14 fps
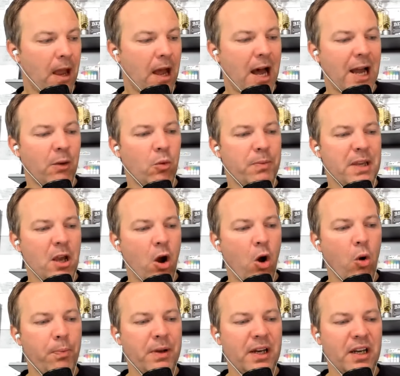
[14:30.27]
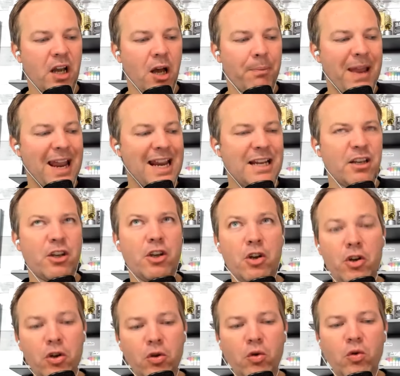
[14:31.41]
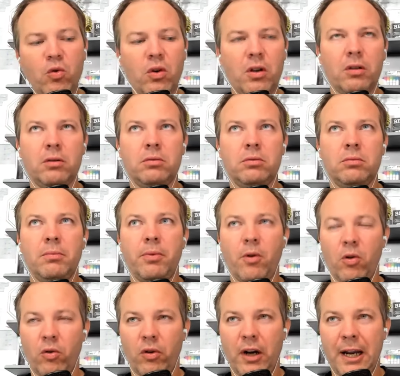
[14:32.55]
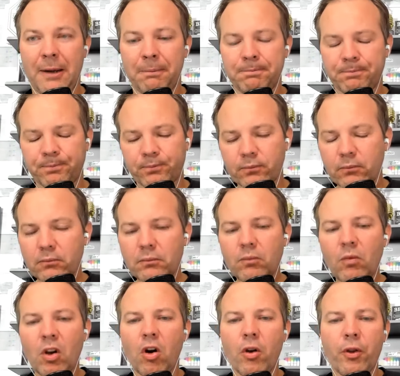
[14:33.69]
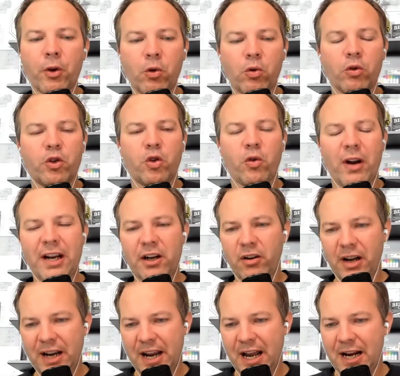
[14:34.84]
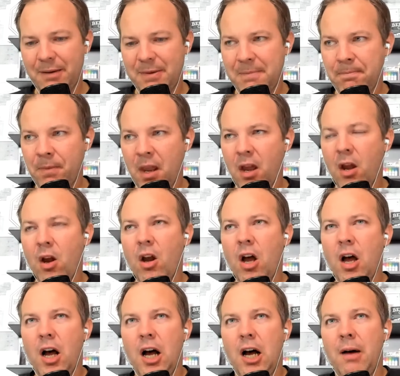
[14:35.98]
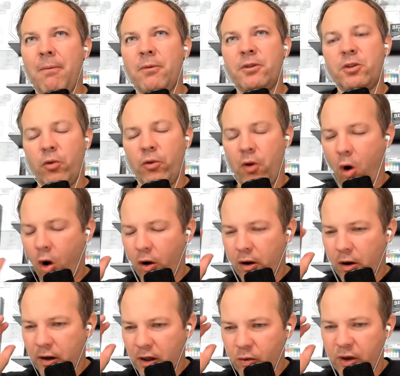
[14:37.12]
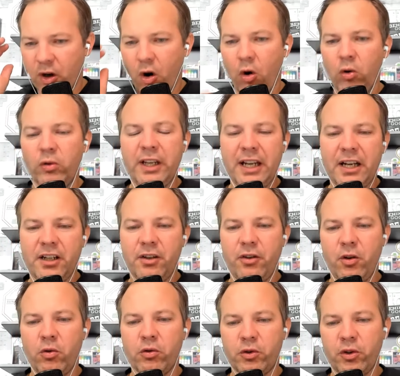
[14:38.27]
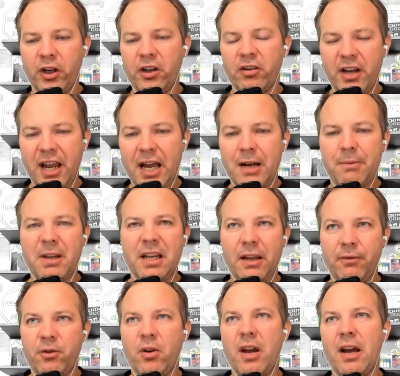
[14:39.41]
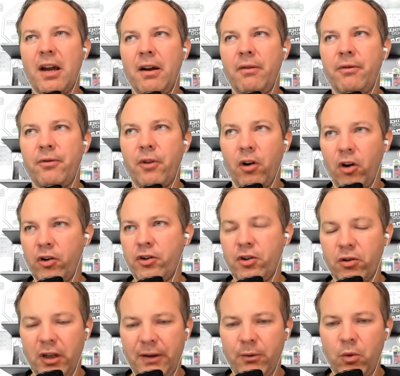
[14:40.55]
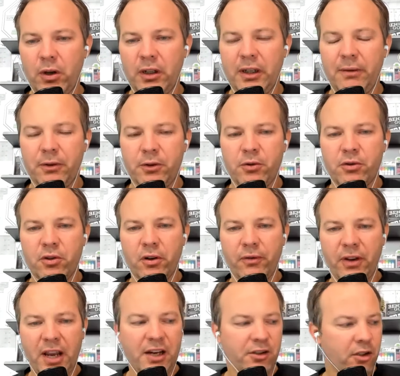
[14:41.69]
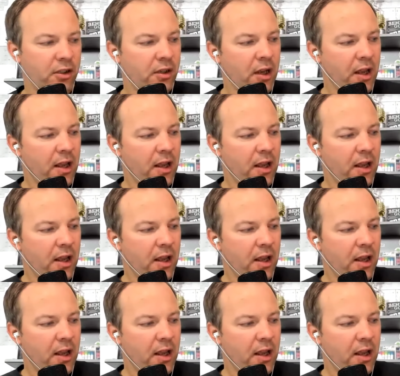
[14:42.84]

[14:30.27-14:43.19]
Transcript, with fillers: I will be opening up a new program called the Google Trainer Academy. Um, so you can only get into the Google Trainer Academy if you have earned your level one and level two certification.